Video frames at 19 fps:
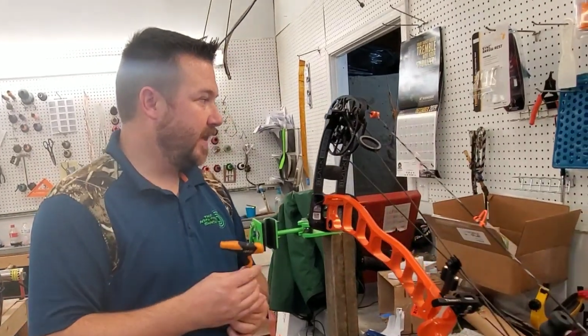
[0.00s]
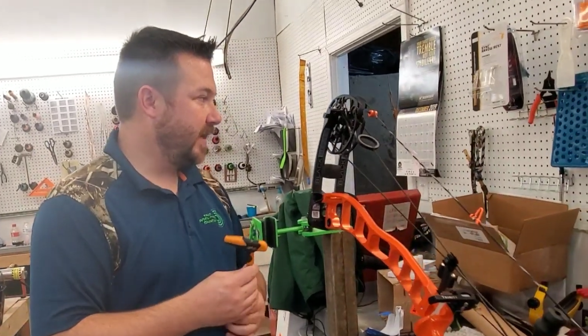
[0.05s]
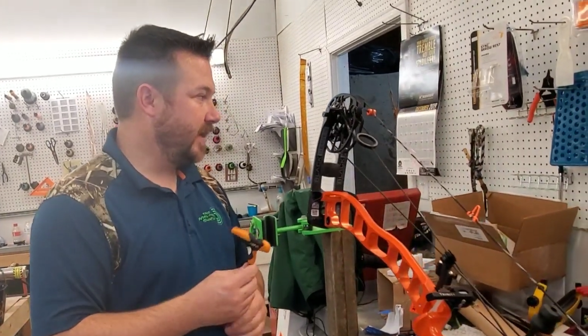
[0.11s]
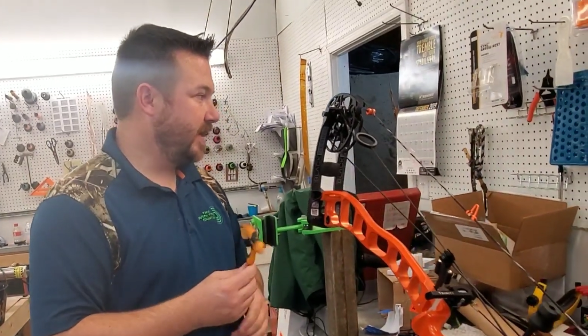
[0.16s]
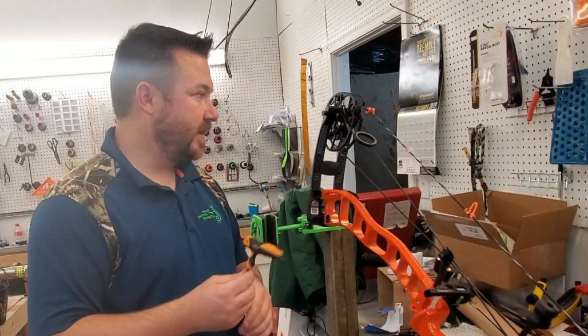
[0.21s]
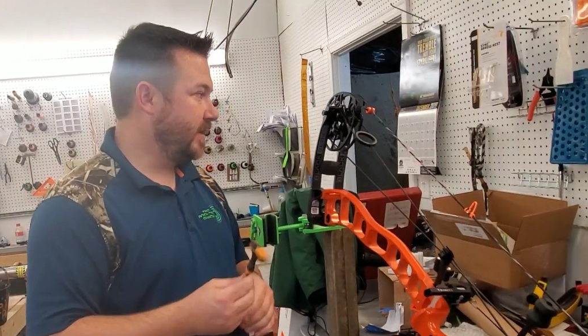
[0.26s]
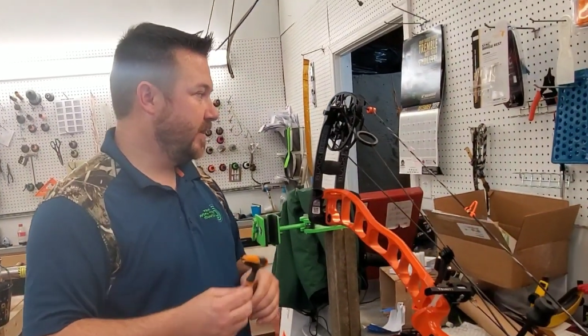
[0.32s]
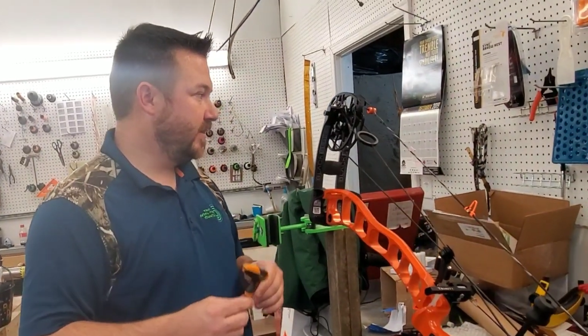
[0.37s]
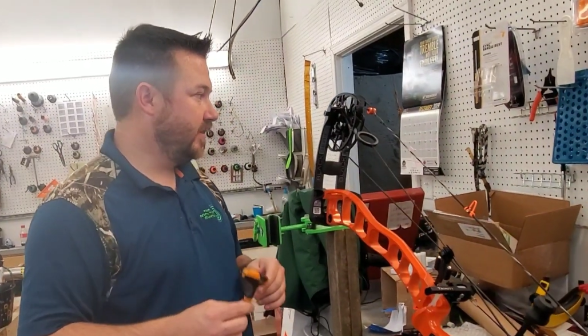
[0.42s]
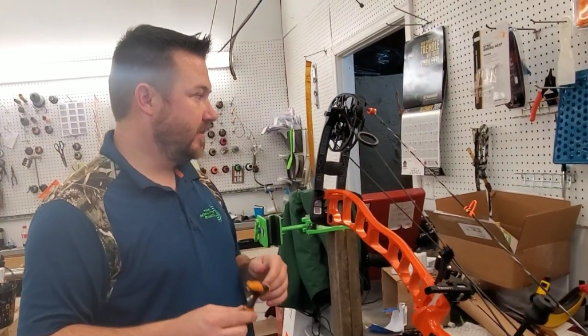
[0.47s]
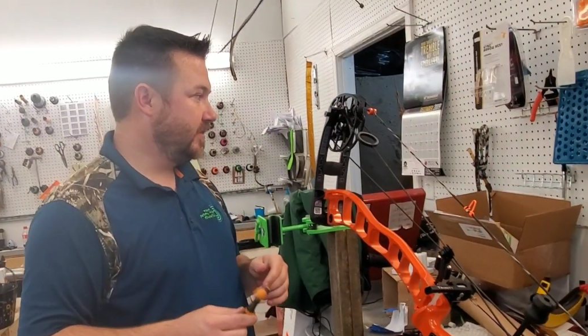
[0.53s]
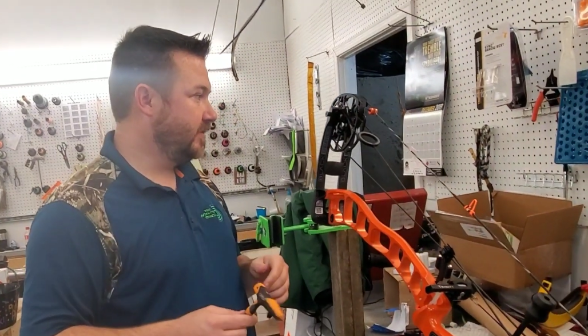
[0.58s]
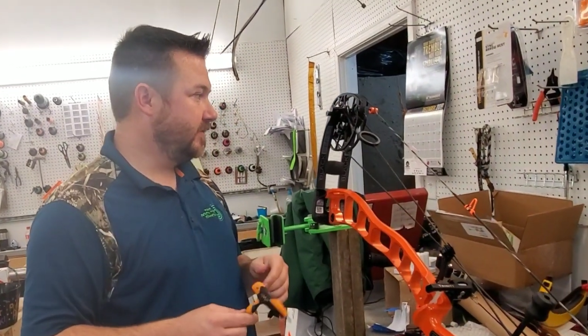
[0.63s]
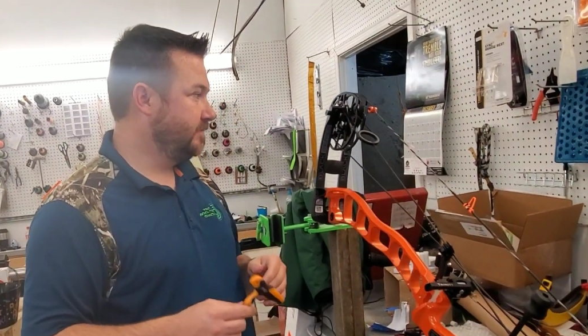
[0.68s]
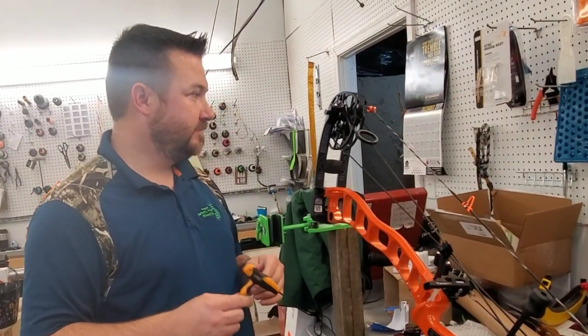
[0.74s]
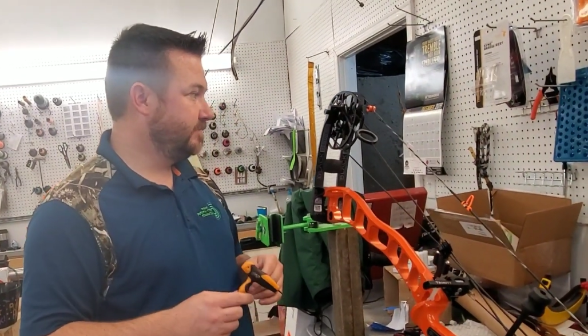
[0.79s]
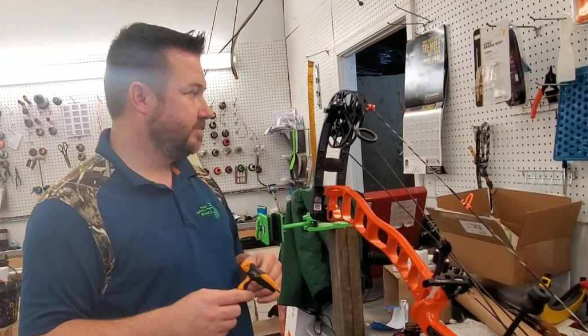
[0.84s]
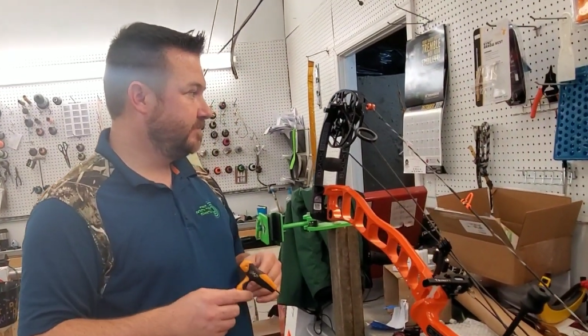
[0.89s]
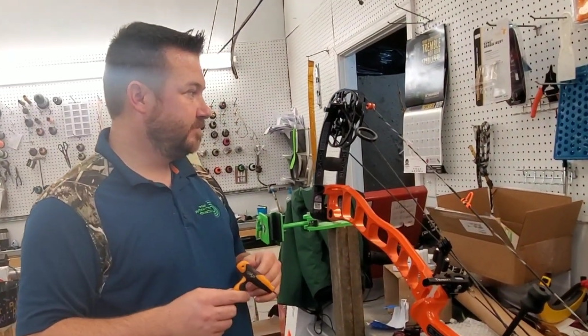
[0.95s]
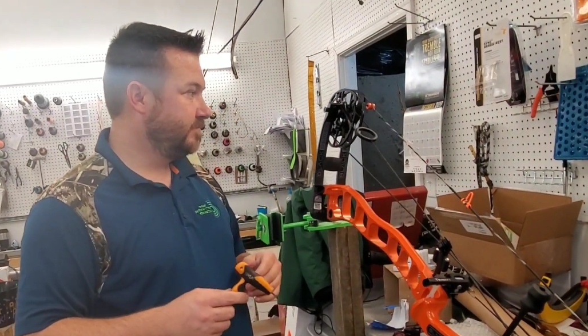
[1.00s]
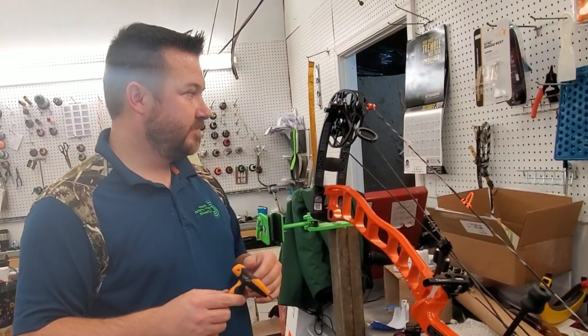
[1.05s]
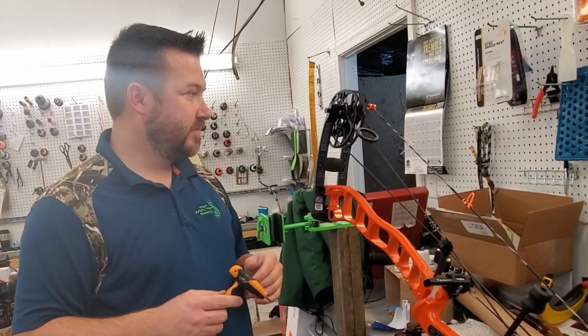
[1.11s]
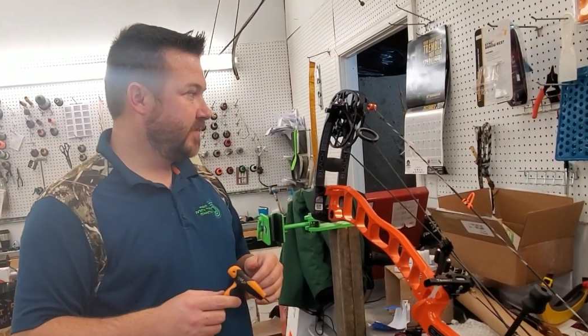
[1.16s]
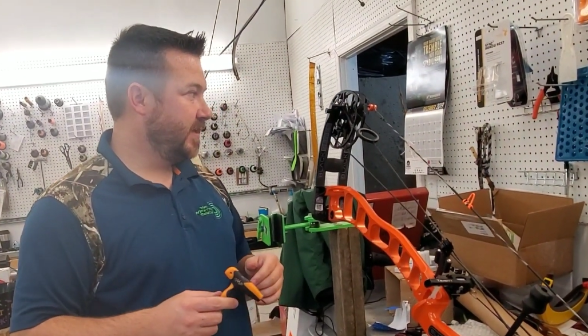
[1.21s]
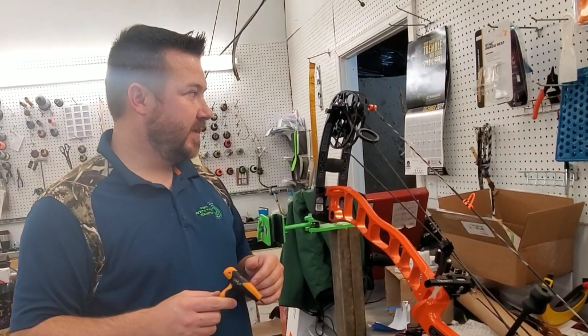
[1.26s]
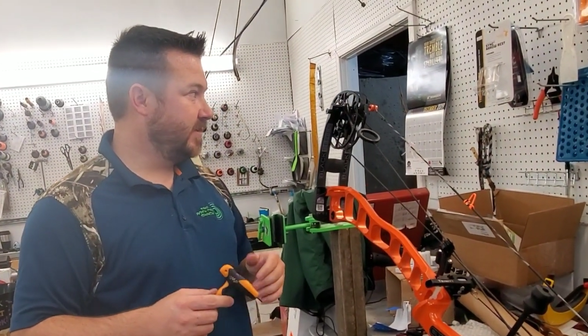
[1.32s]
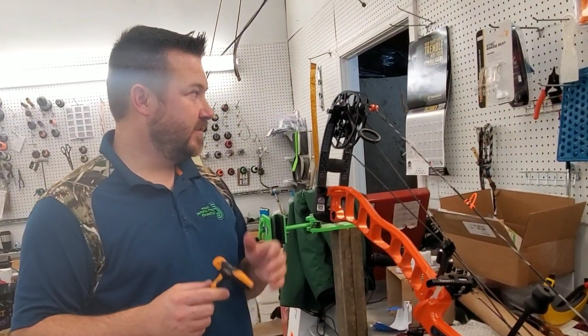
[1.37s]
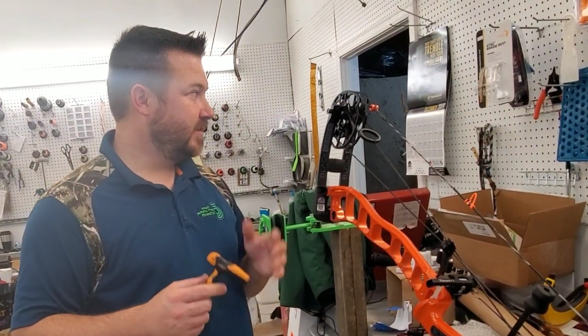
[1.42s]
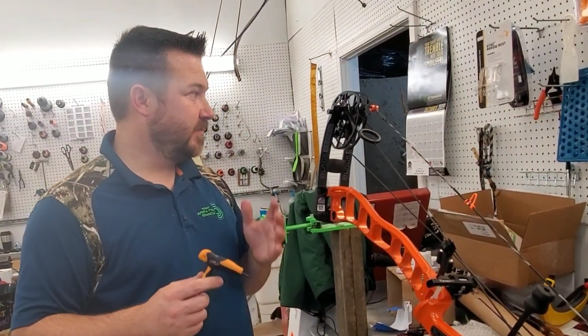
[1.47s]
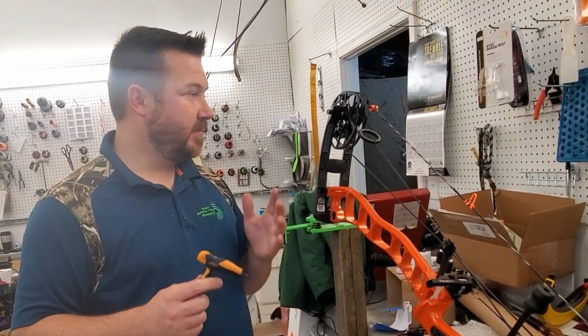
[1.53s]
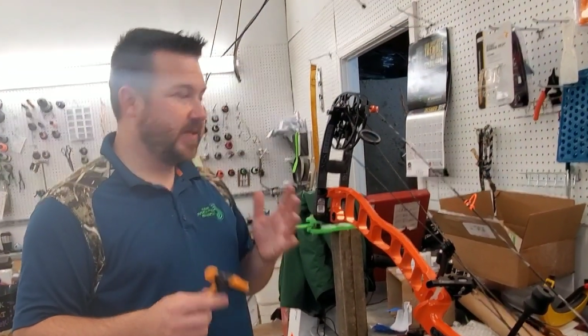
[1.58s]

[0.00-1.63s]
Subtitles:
And it